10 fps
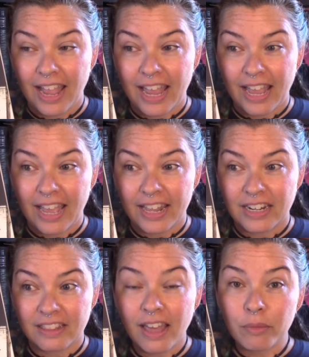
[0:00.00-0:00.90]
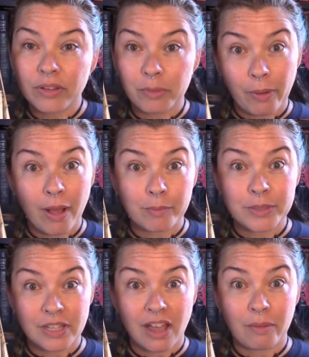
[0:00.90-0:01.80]
And that really
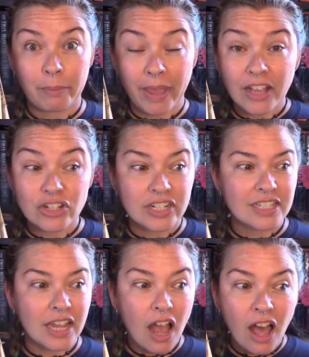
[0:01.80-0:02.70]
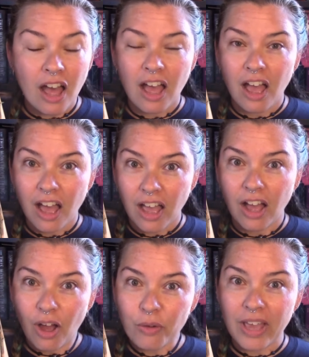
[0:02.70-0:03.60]
pumps up Badger. He's like, ah,
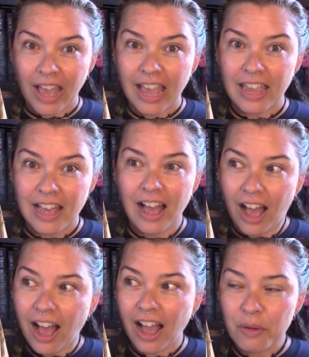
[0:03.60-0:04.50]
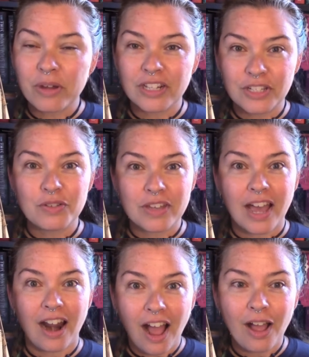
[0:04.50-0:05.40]
oh, okay, I want to do
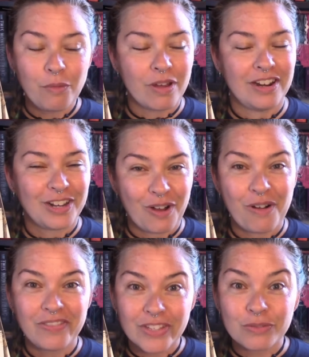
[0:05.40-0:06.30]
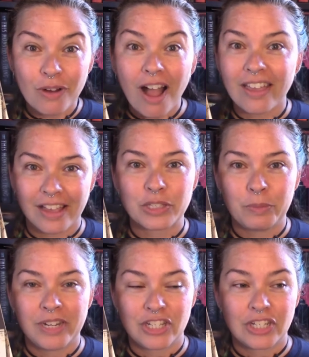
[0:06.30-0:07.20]
that. I want to go on this rock
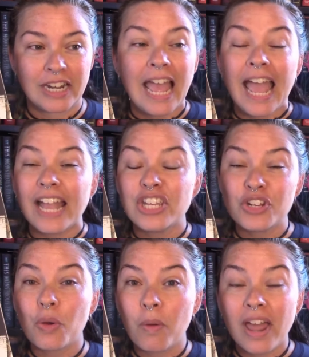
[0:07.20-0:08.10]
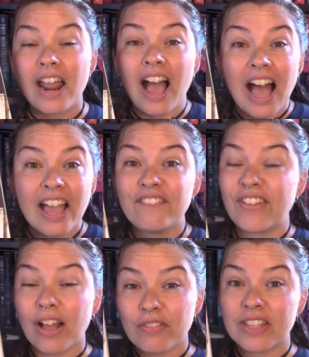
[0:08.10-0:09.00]
expedition. And you know what? I
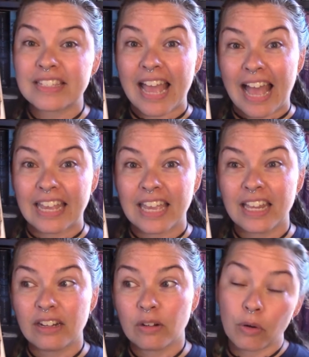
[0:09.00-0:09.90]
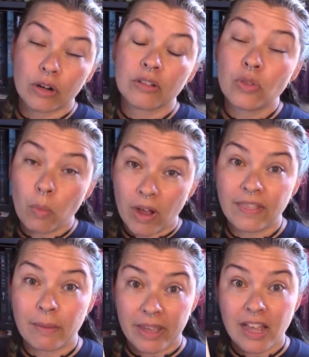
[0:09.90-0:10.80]
found this agate, or the
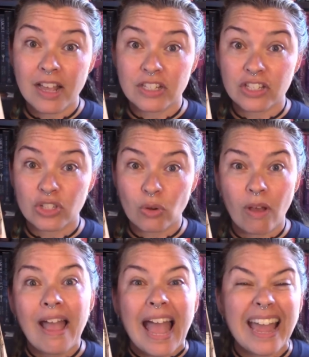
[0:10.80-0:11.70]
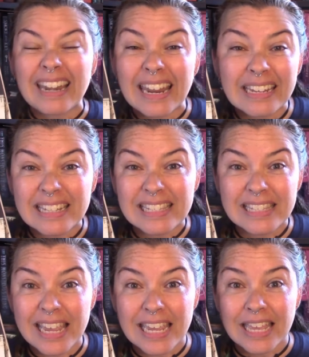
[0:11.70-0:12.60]
one that my cousin stole, at
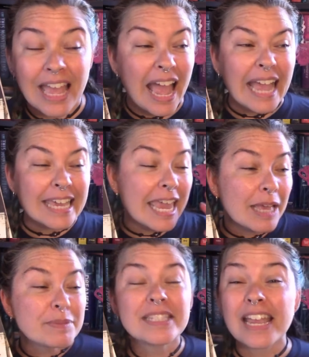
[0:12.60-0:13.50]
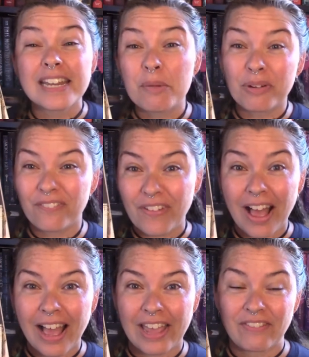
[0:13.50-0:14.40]
Endless Lake at campsite number
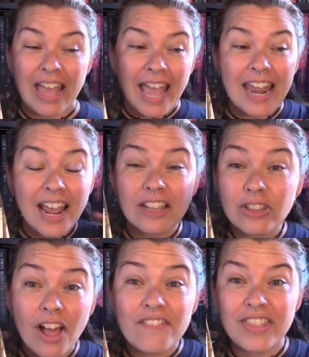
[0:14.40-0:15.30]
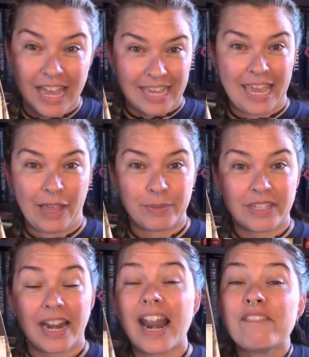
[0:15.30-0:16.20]
five. And I love that
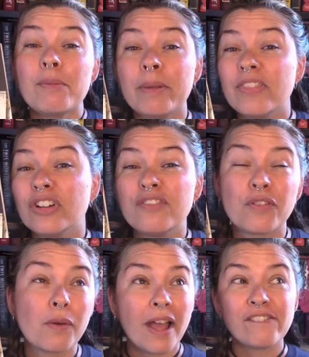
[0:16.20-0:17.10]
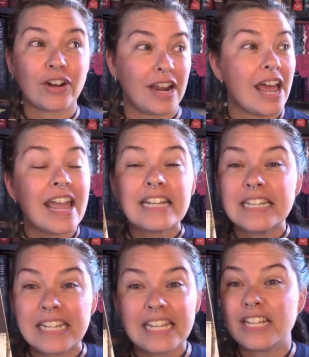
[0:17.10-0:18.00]
campsite. And I haven't been there in forever. And I
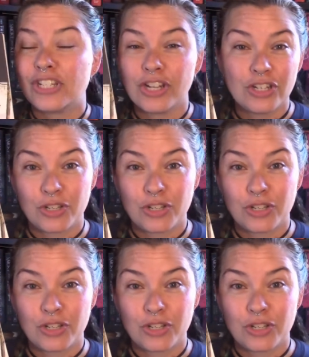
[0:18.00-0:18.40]
need to